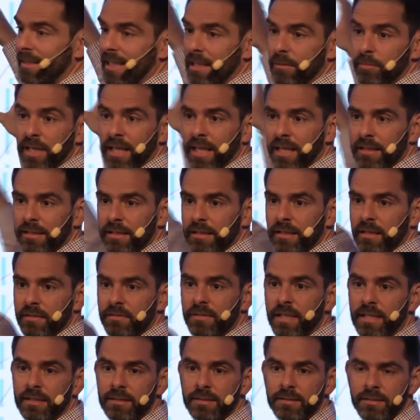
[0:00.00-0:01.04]
we had in
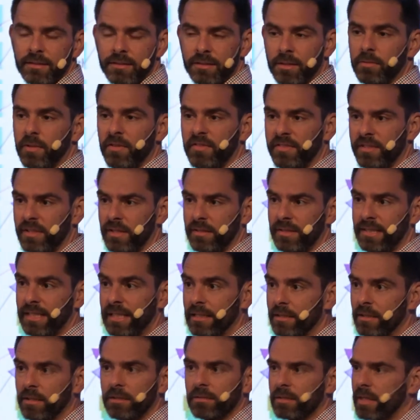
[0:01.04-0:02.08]
advance. So if you see,
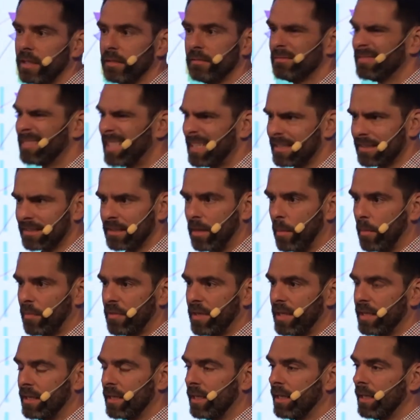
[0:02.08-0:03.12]
okay, there's
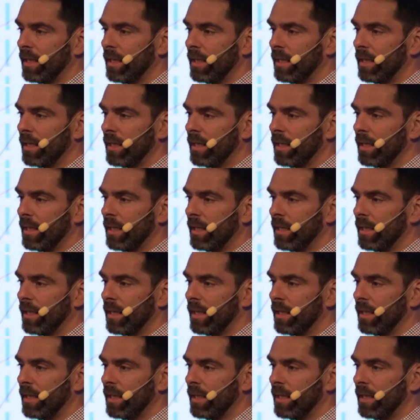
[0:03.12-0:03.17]
something